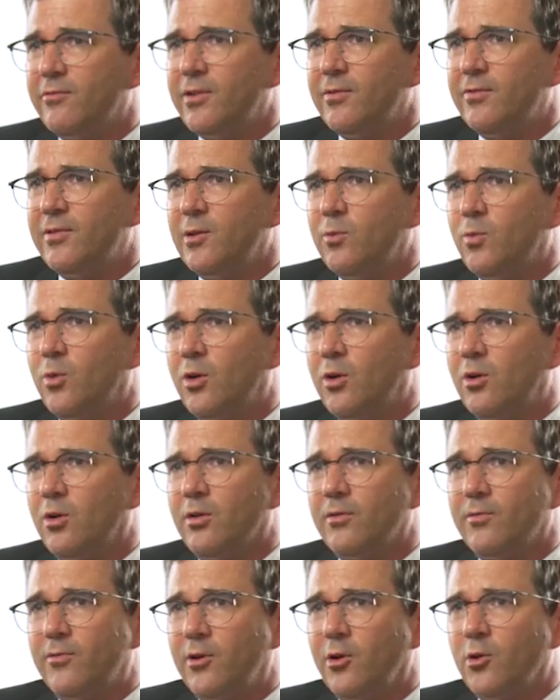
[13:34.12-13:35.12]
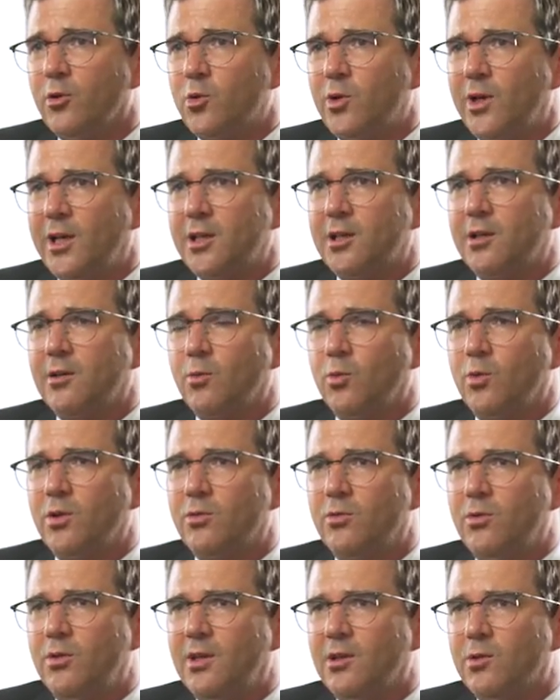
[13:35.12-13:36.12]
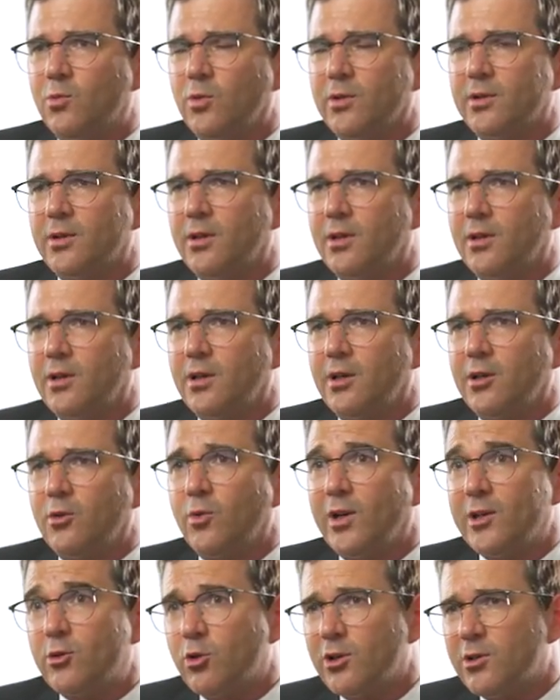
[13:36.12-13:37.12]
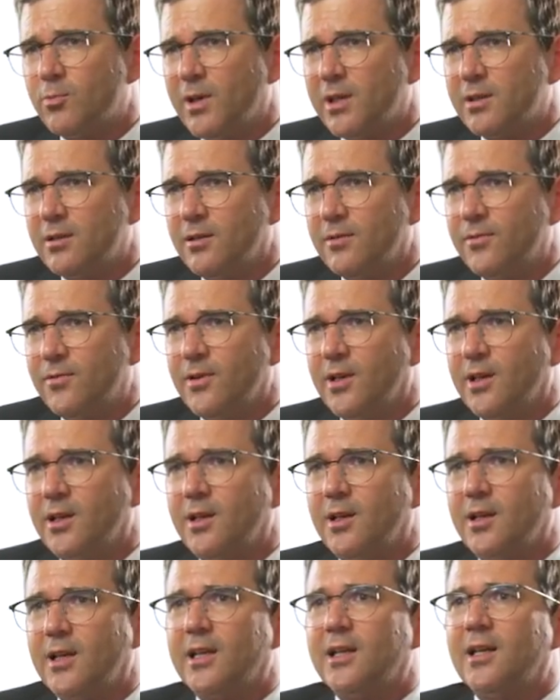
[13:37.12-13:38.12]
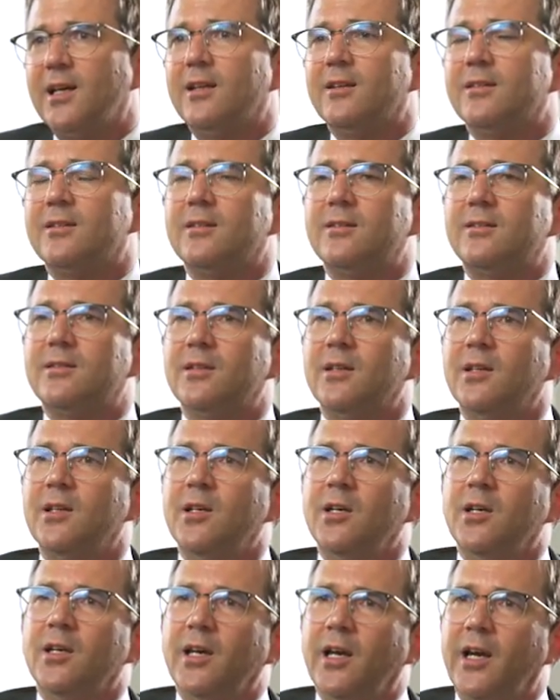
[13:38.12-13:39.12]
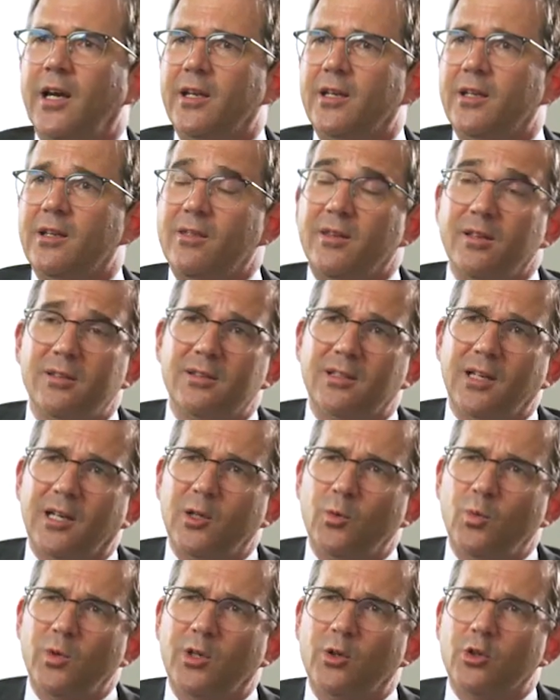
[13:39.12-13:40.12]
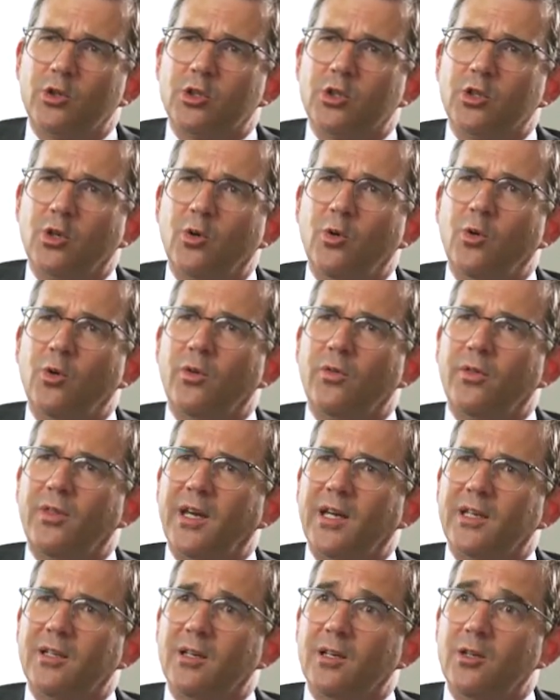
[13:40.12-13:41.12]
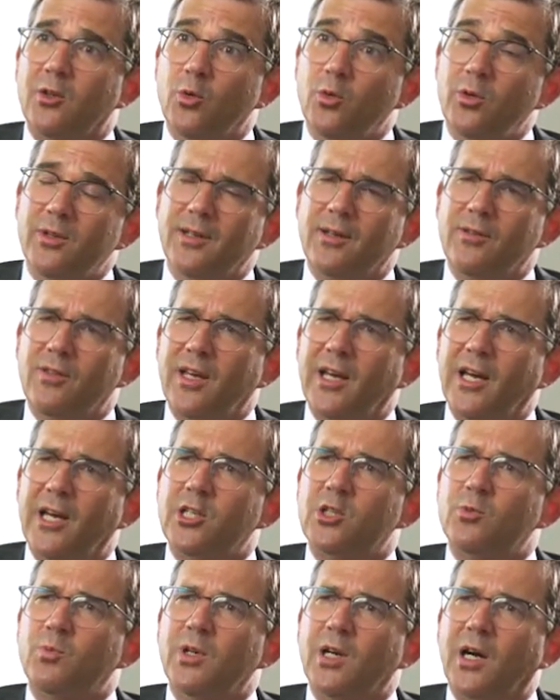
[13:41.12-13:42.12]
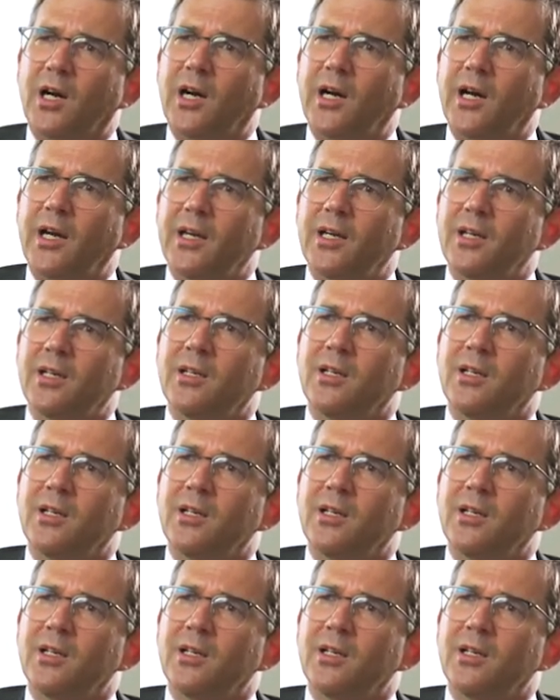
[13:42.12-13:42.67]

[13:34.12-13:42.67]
50 were on FlowTrack. This was a retrospective analysis. And in this study, we could show that using the HPI,